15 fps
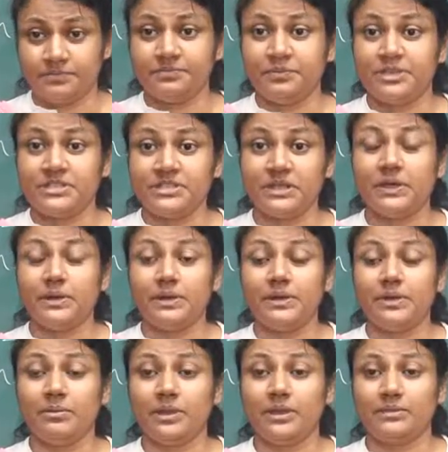
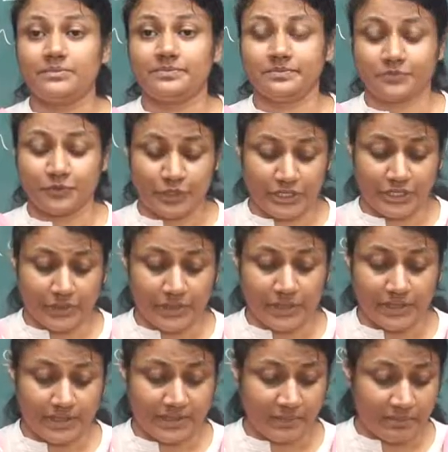persecuting me, why are you
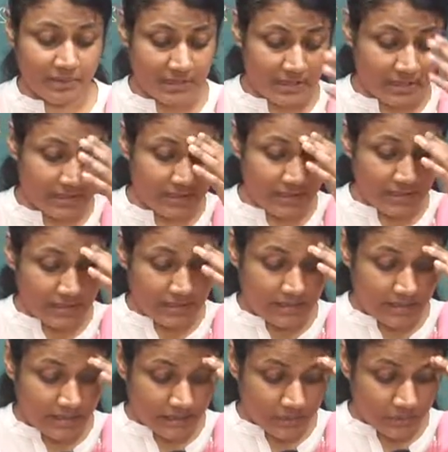hurting me ani
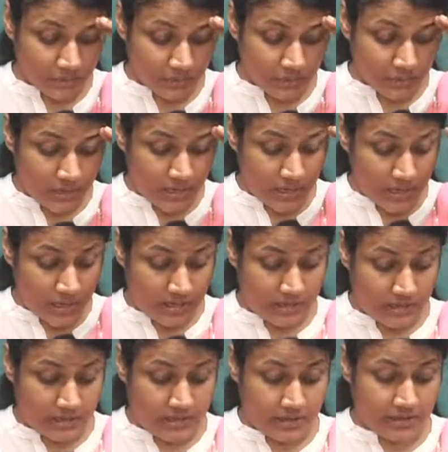nato
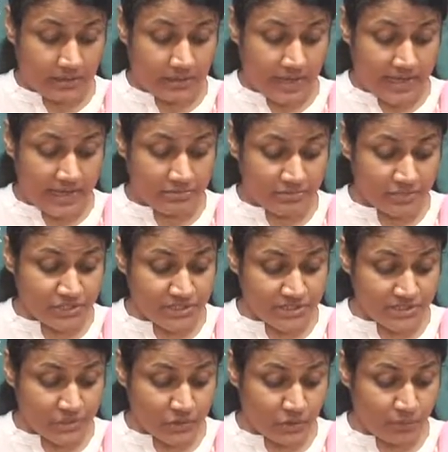uh, I am
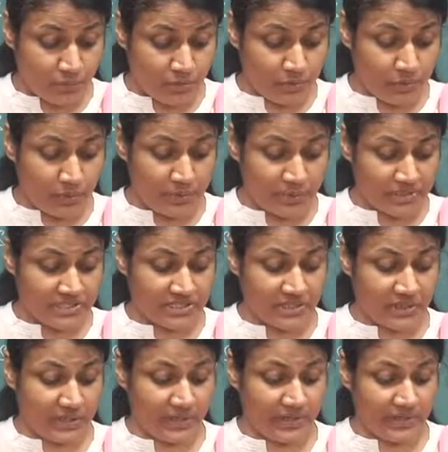Jesus whom you
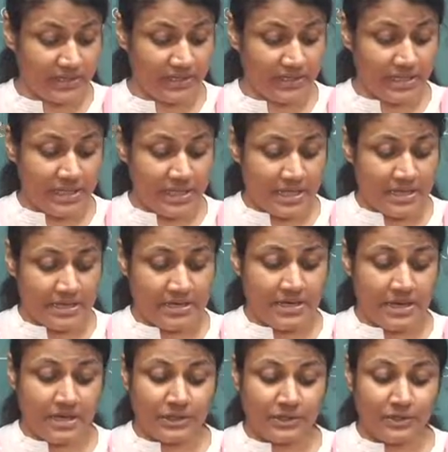persecute ani
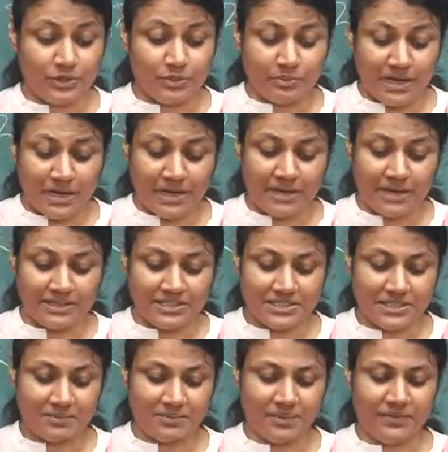nato maatladina
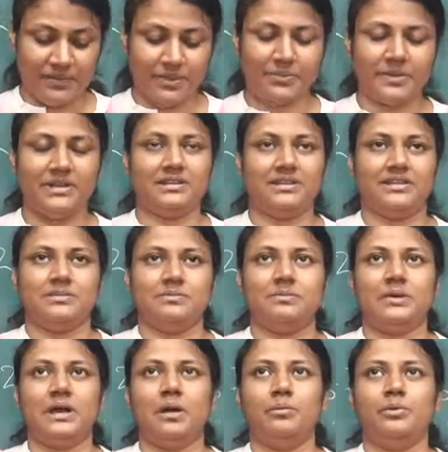shabdam vinapadindi.
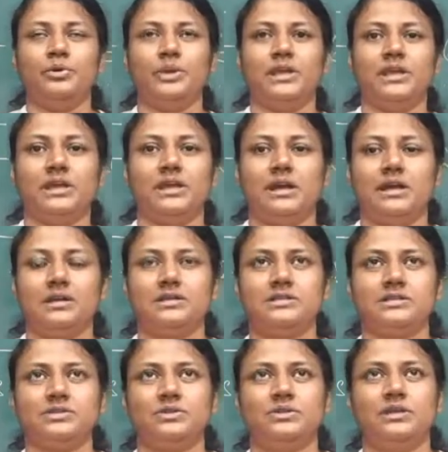Appudu he
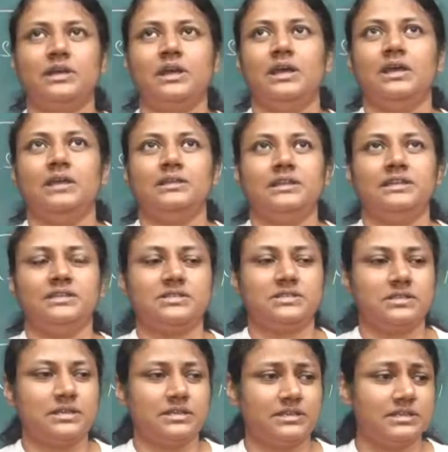understood it is
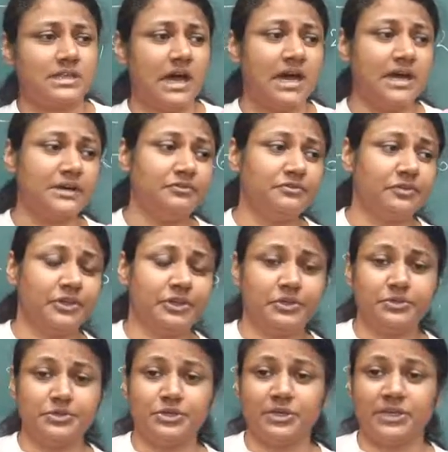it is hard for
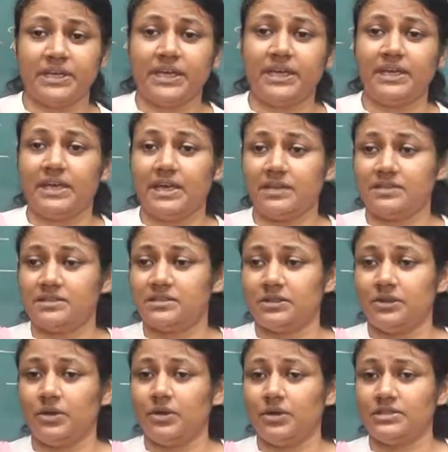you to kick against the
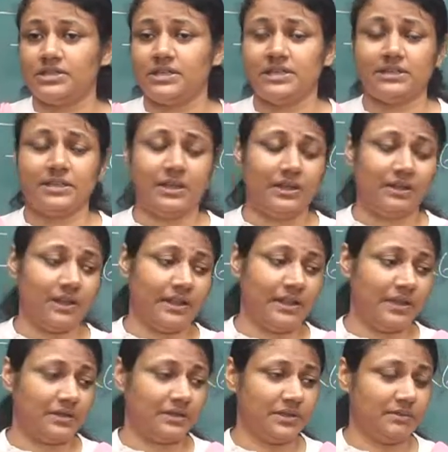gods. In Telugu lo ela
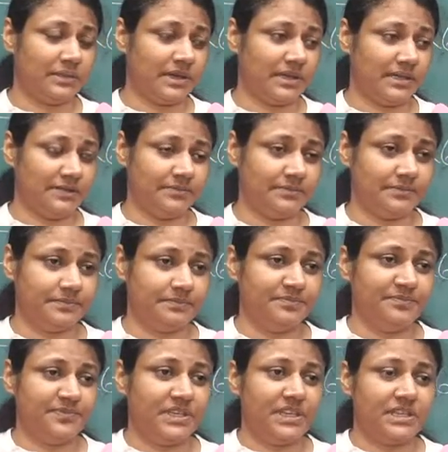unda maata
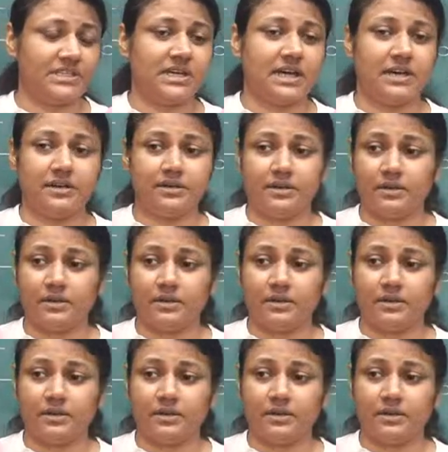it's hard.